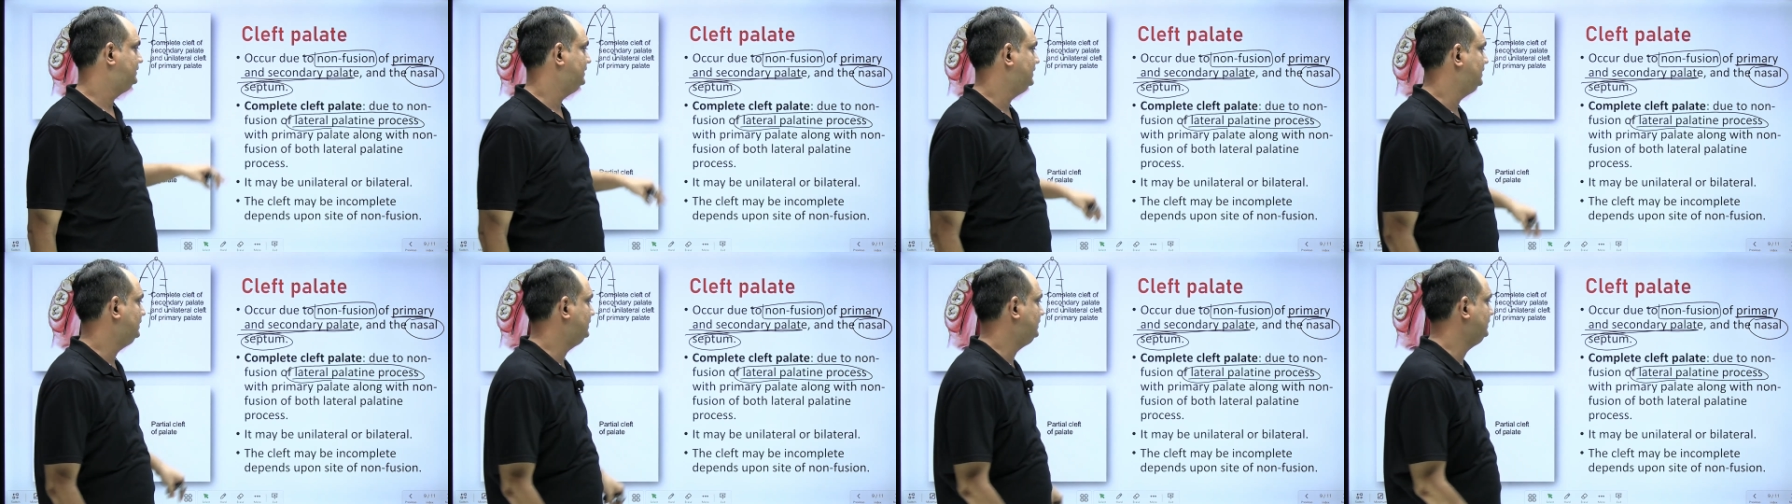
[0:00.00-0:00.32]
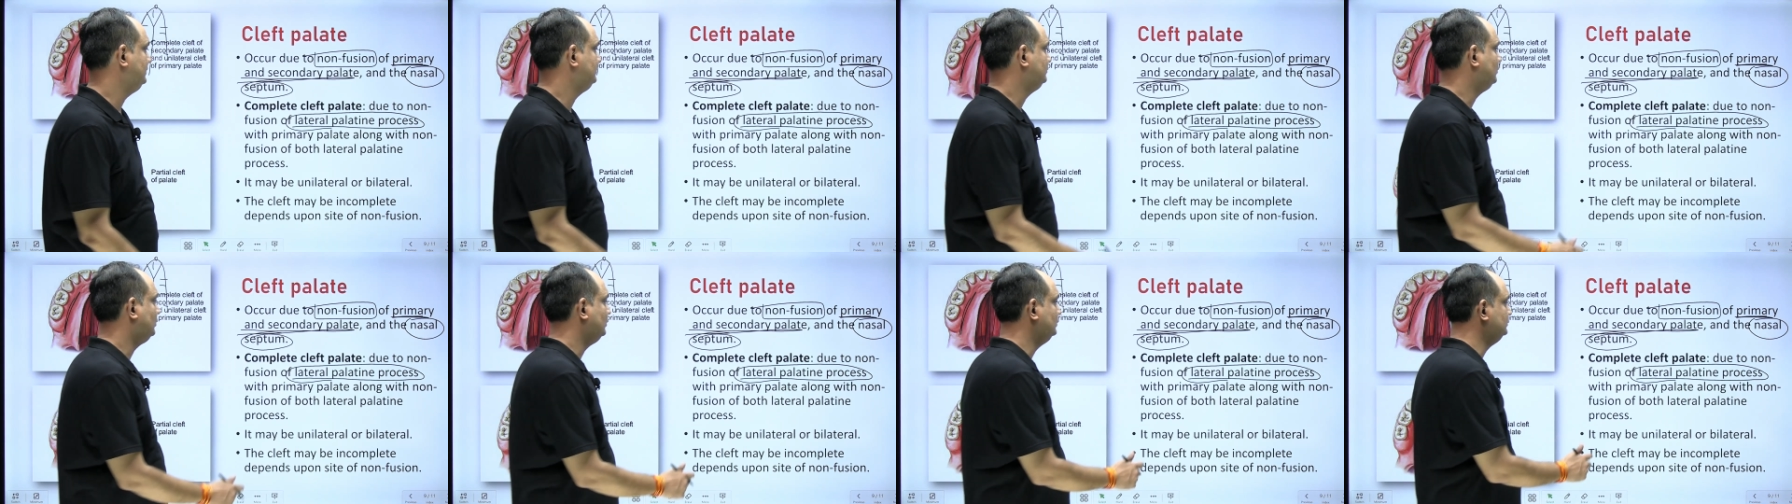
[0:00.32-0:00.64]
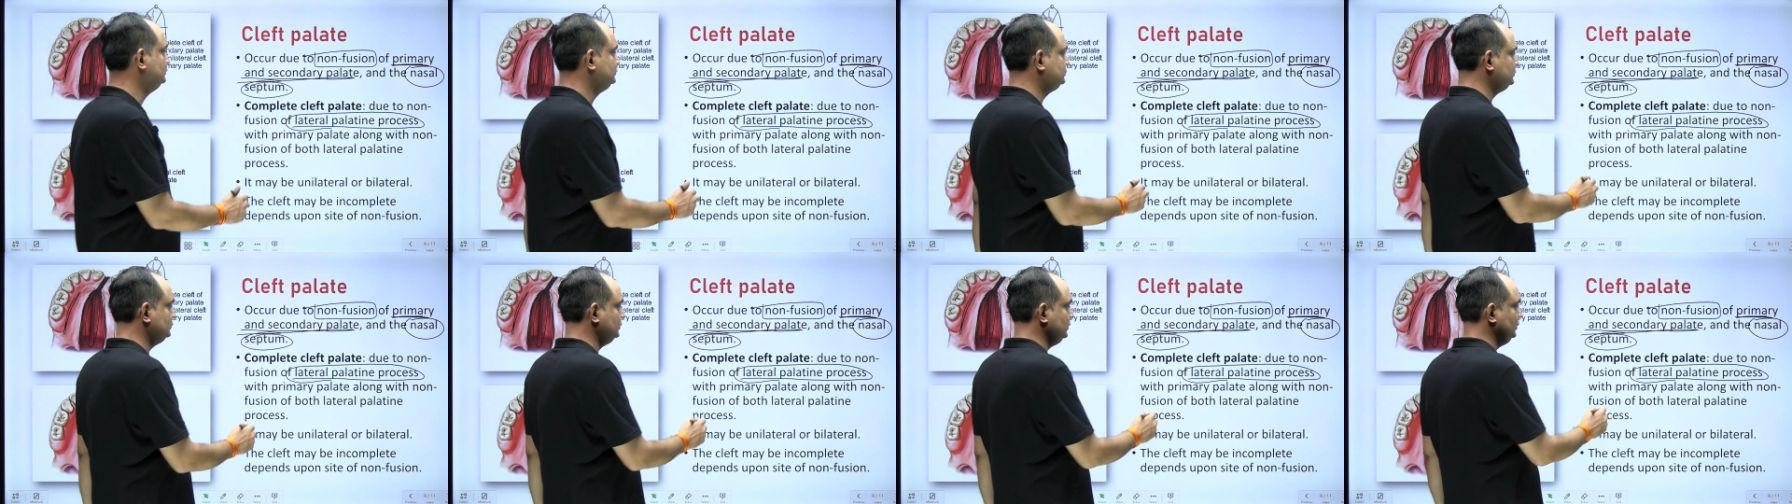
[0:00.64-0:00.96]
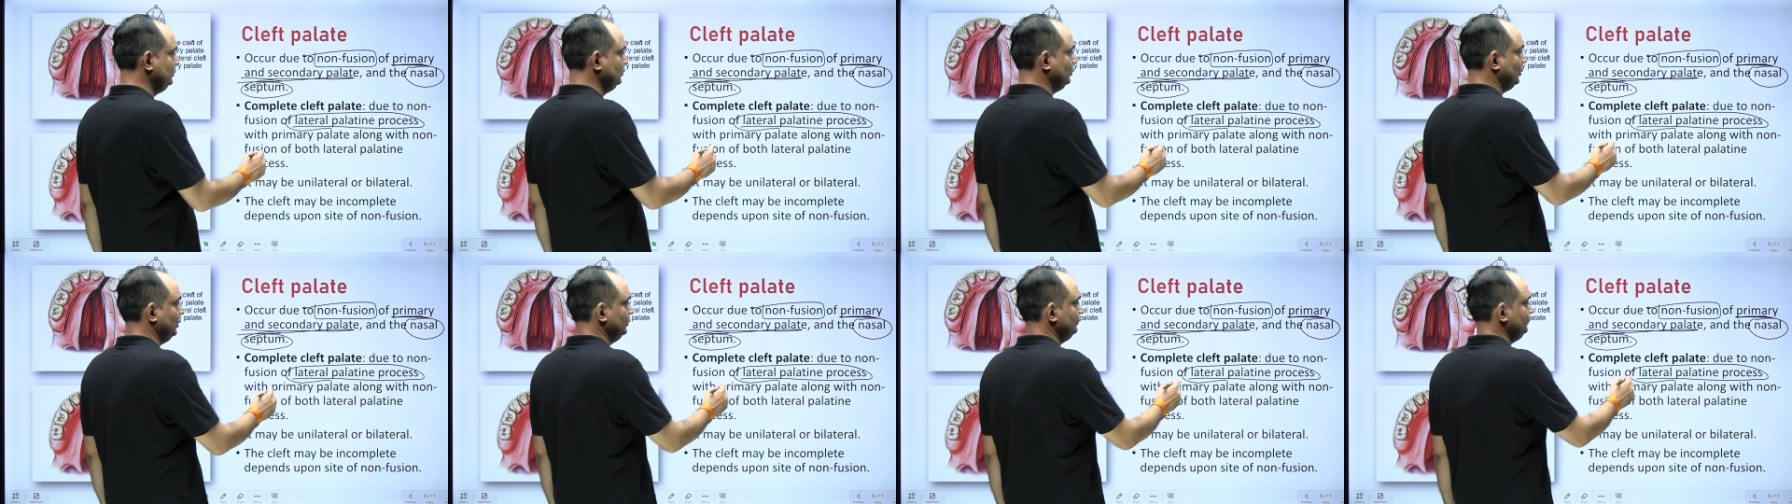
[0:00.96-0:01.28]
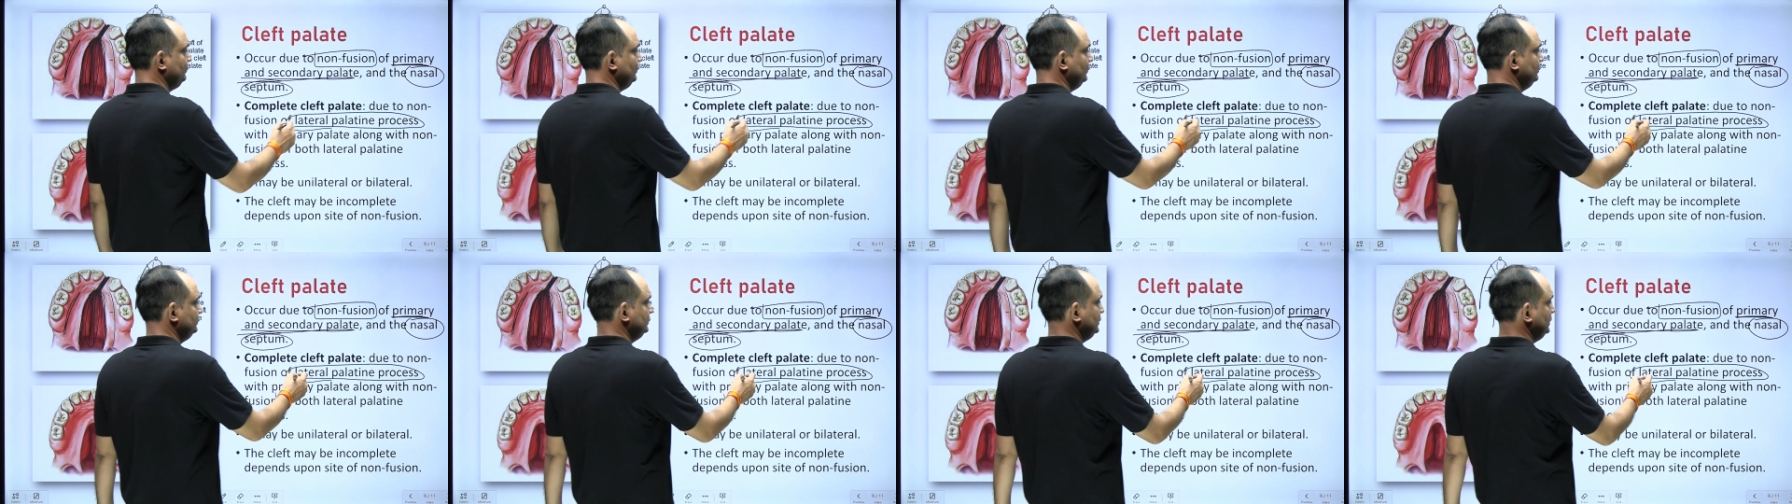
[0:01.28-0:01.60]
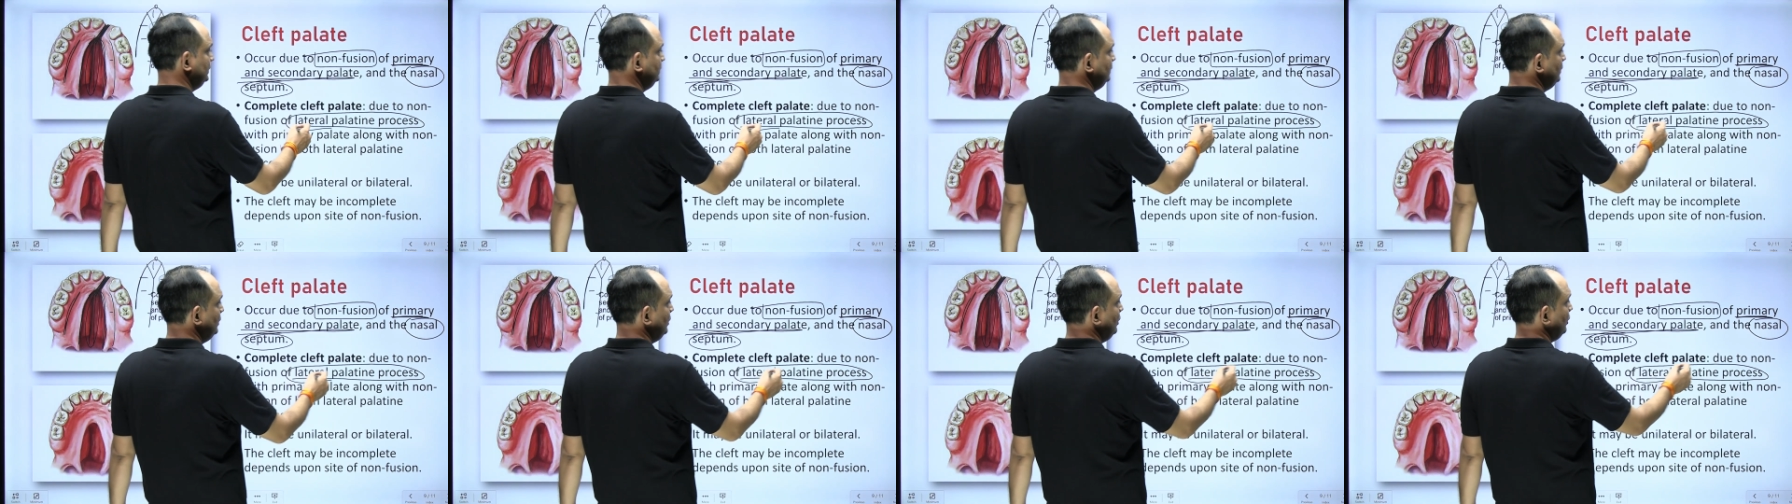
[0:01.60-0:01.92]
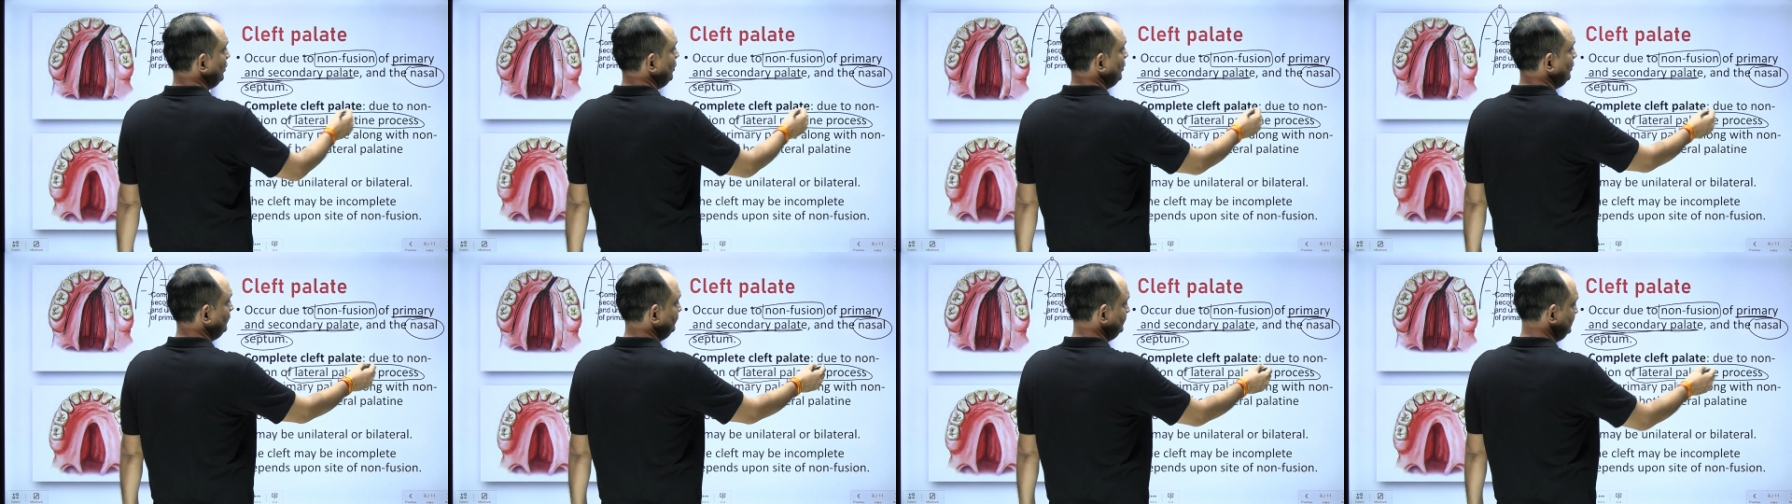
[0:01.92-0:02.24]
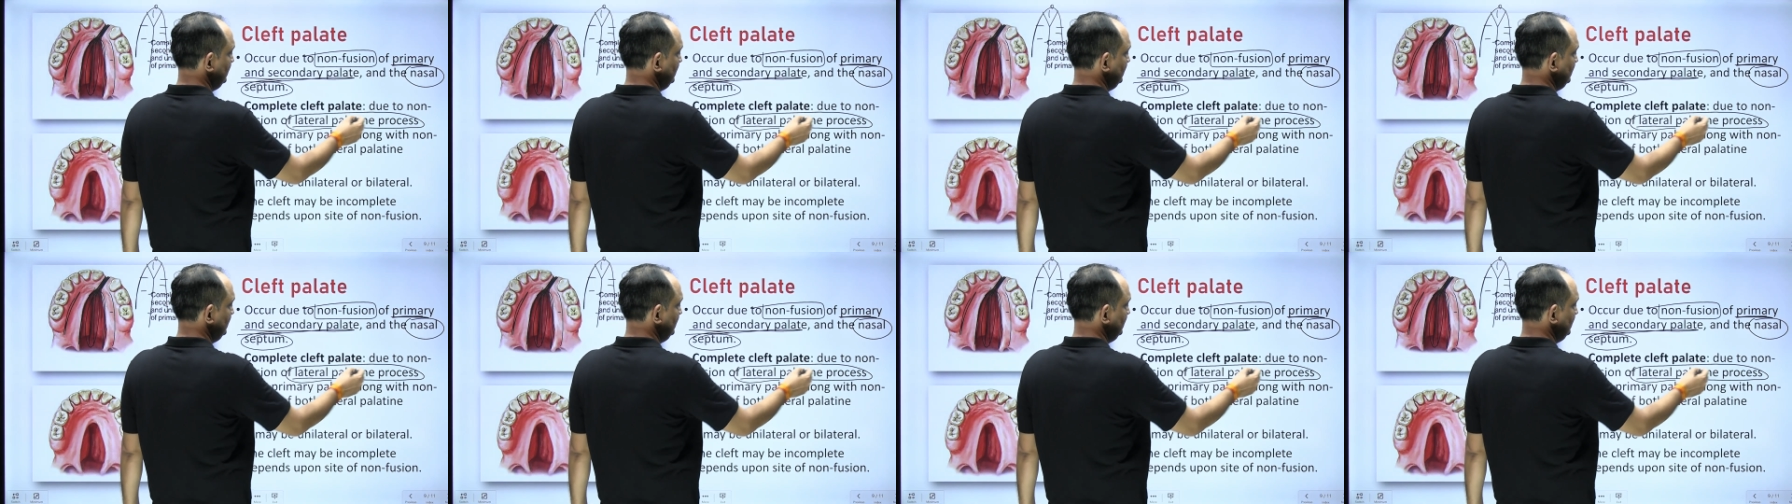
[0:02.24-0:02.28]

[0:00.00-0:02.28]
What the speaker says: There is also a non-fusion of